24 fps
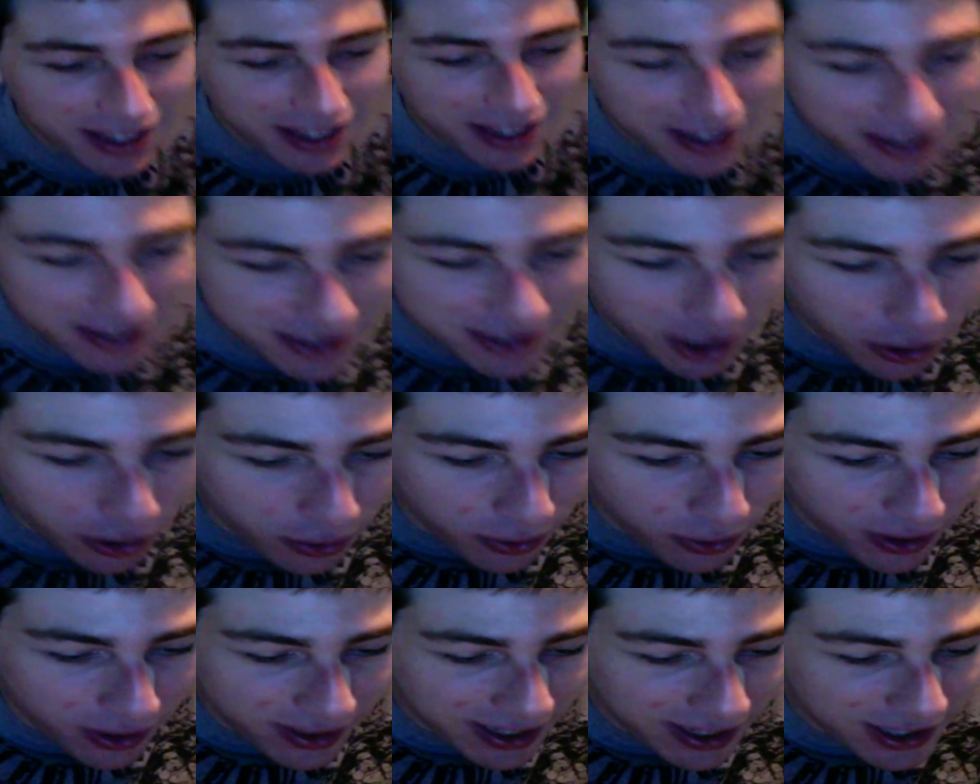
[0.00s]

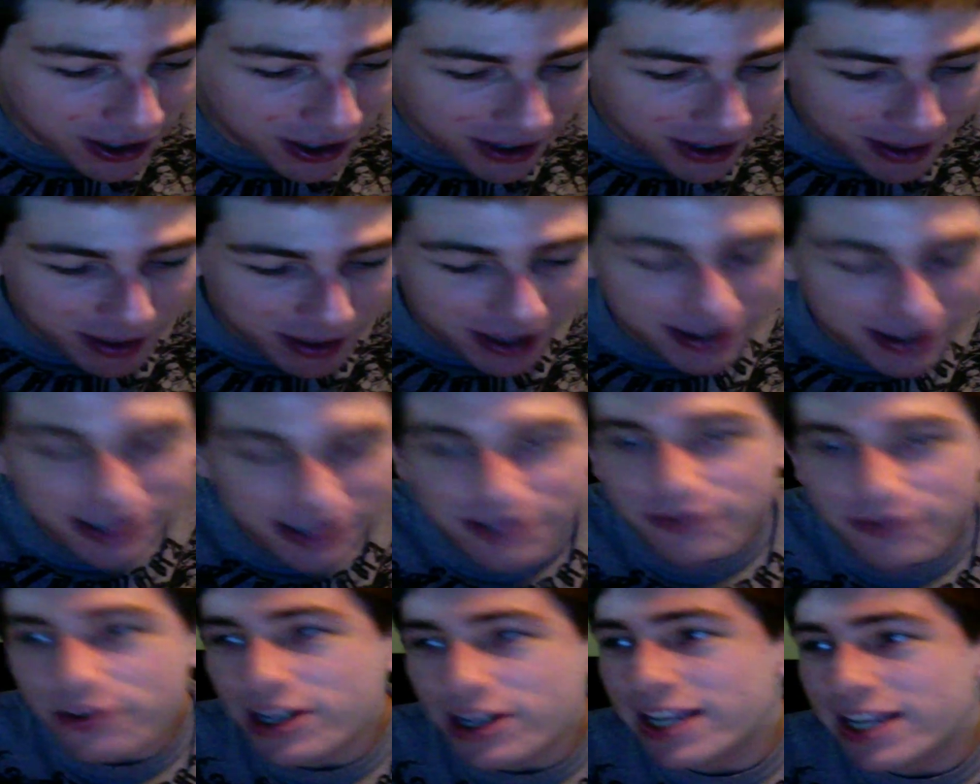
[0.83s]
So they talk about this
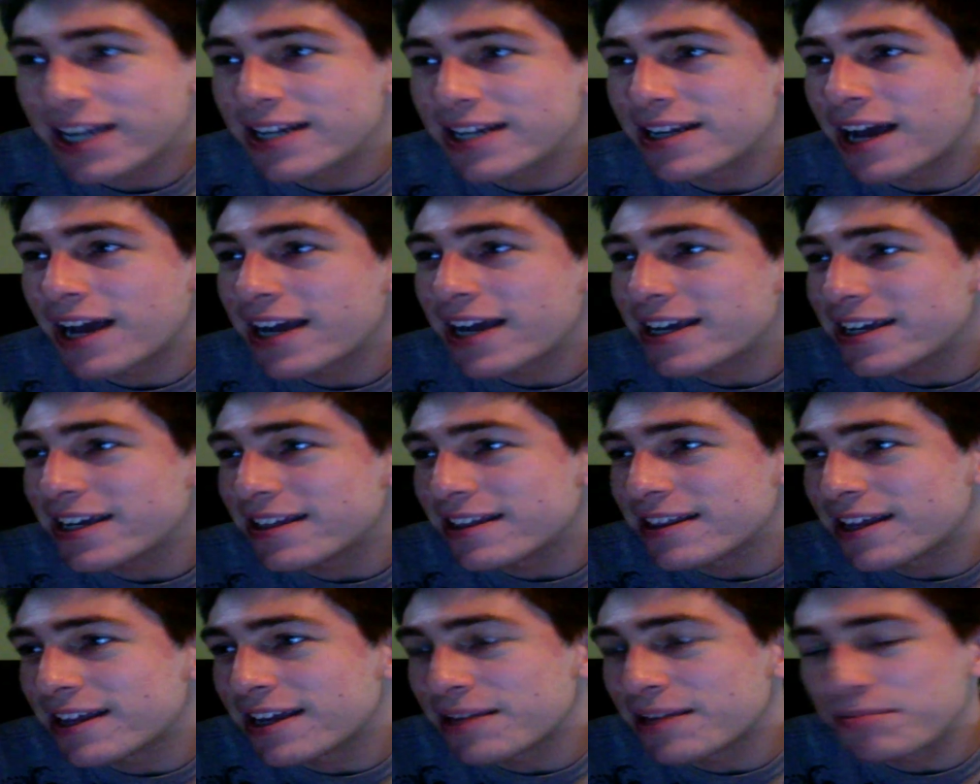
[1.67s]
frickin' Nike
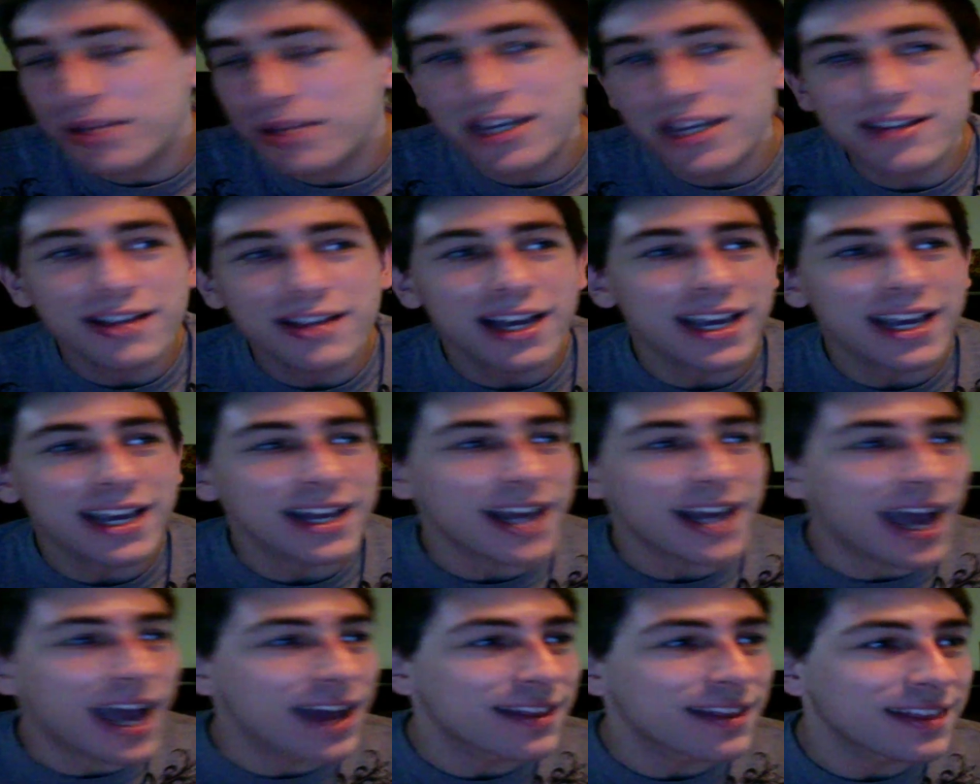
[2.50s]
thing, being like an
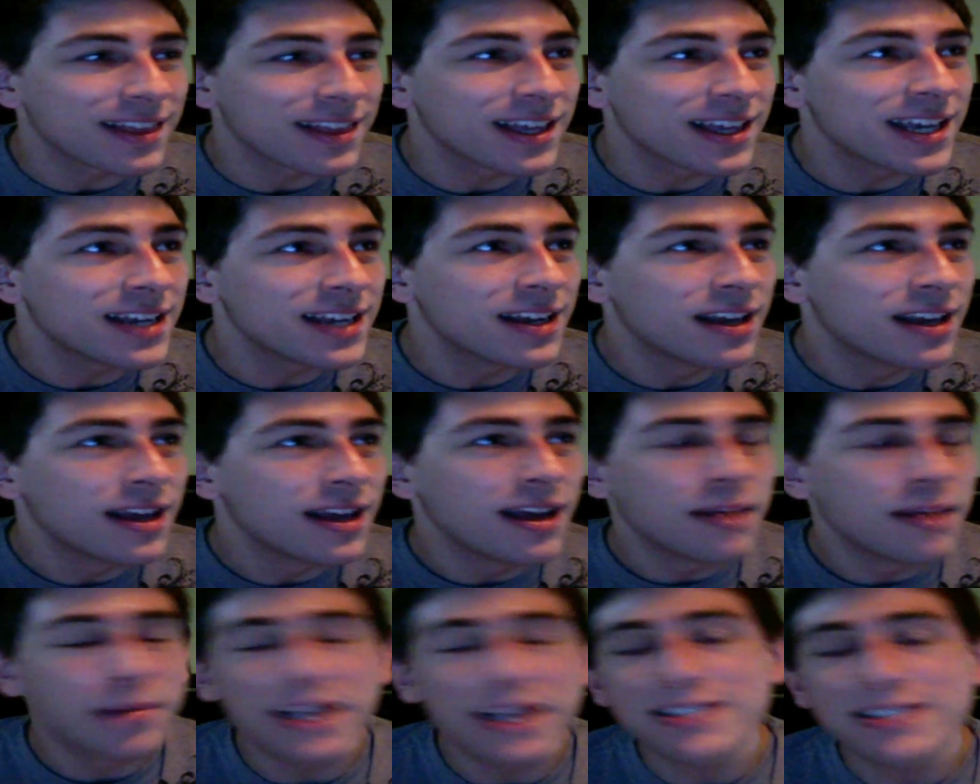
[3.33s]
athlete.
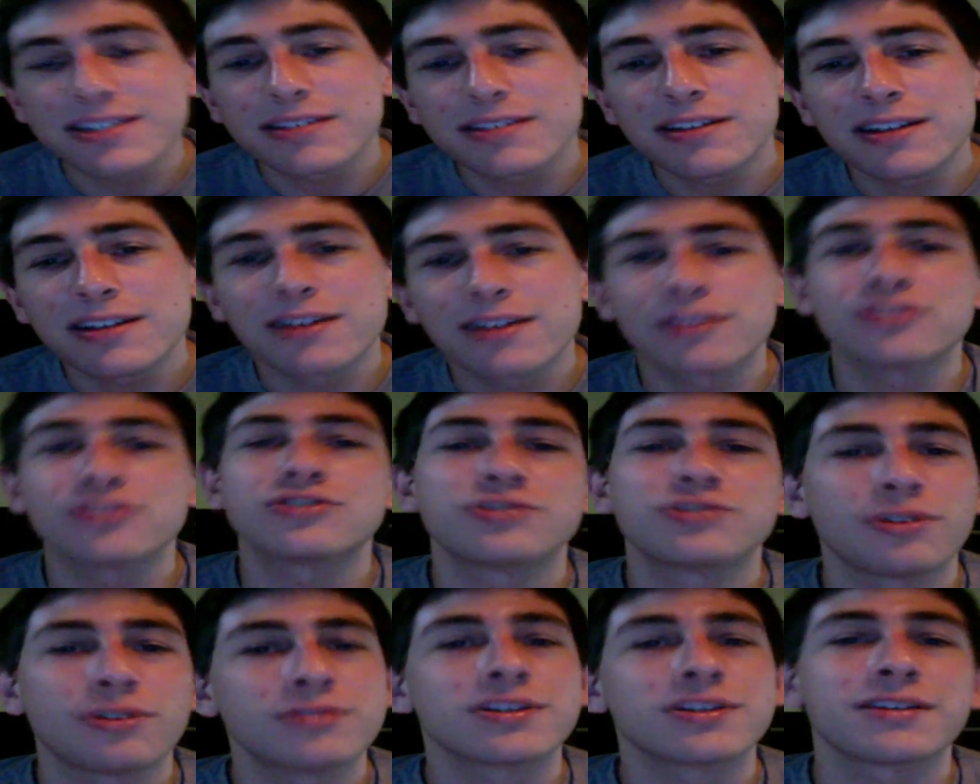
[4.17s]
Basically, they're
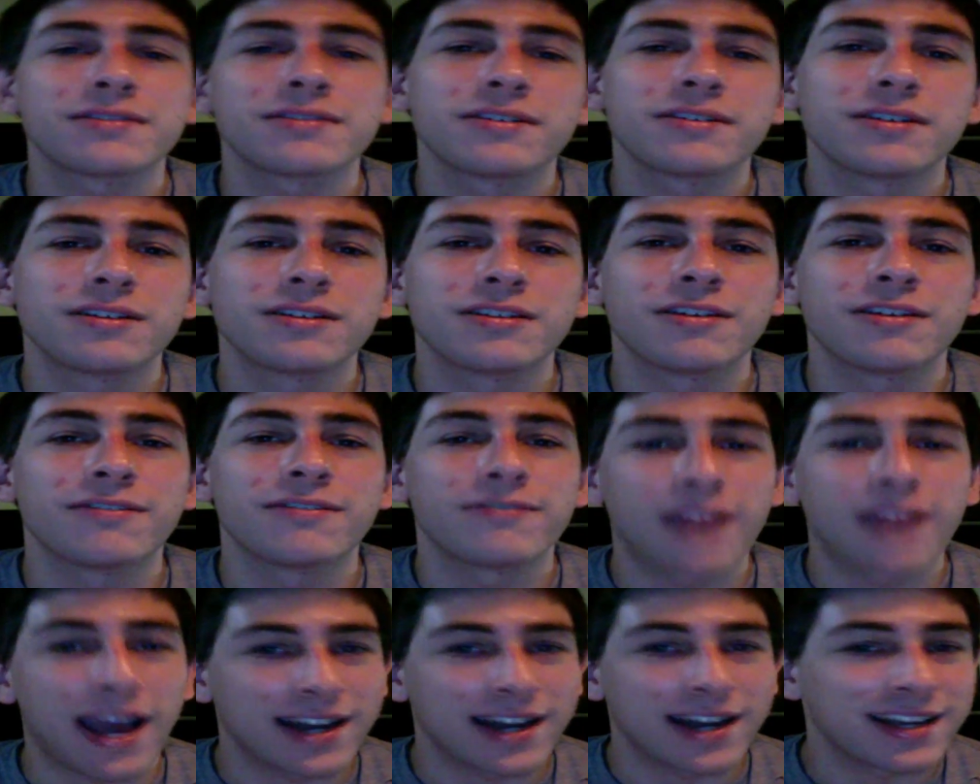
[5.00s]
insulting the
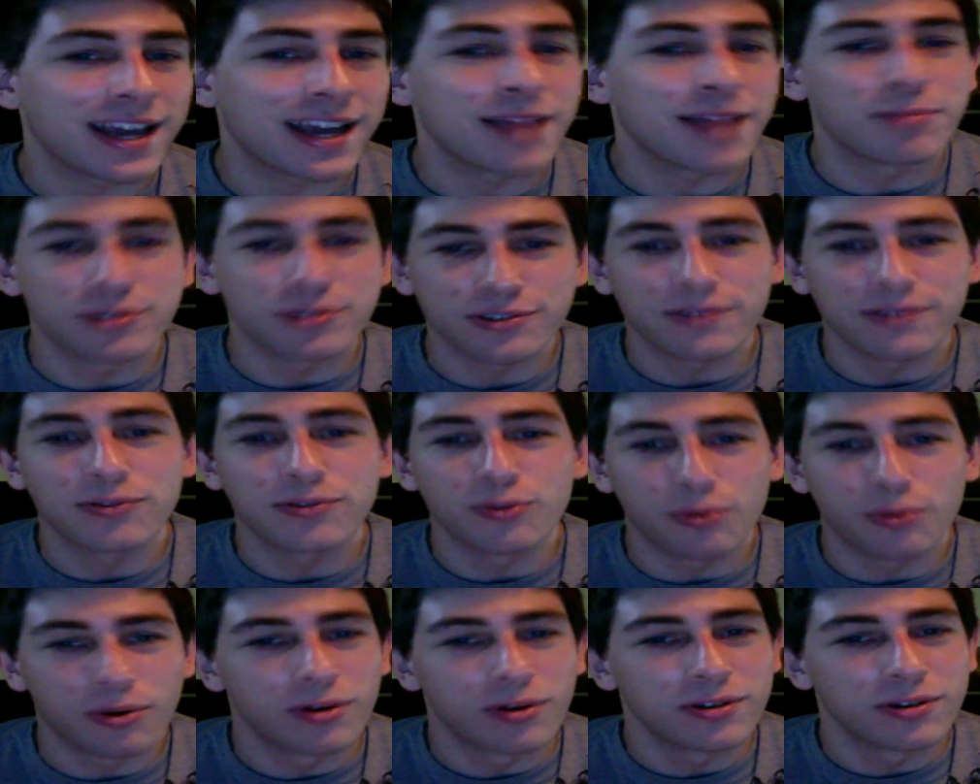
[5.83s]
fat gamers of the
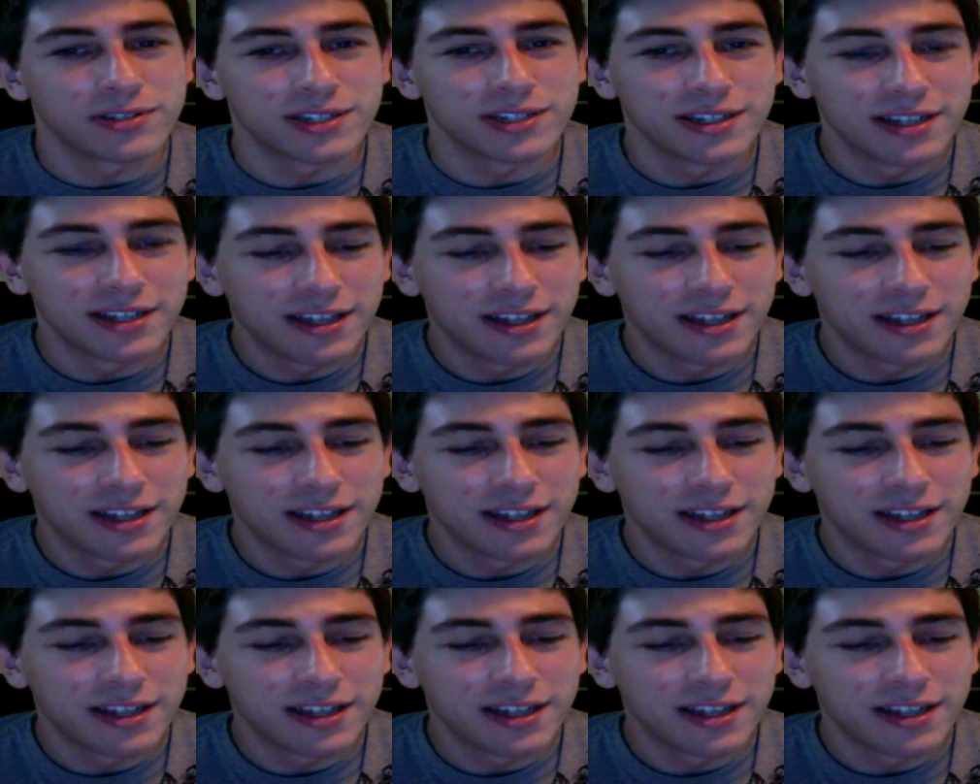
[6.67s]
world.